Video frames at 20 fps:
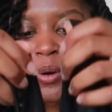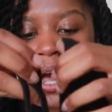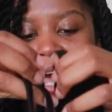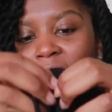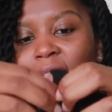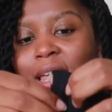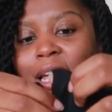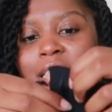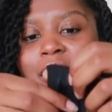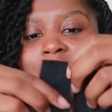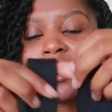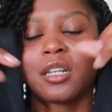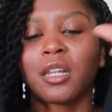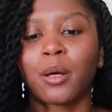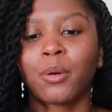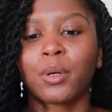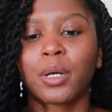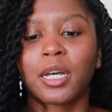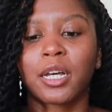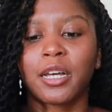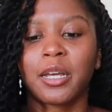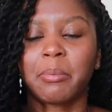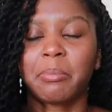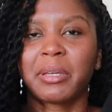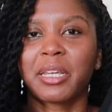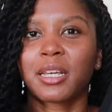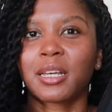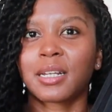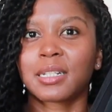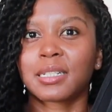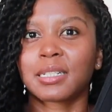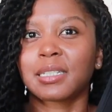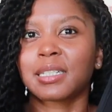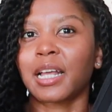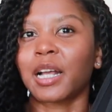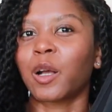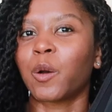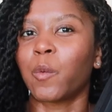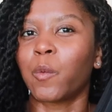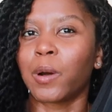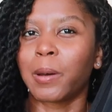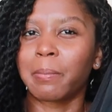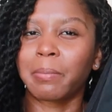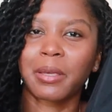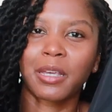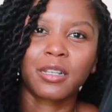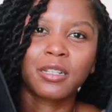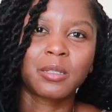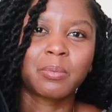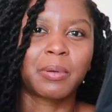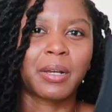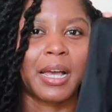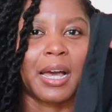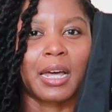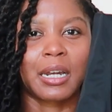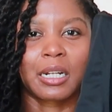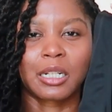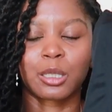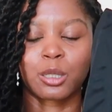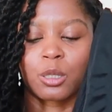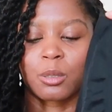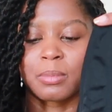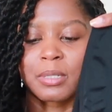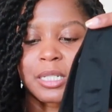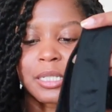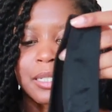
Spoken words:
I like the low cut because it's like a one piece but kind of a little bit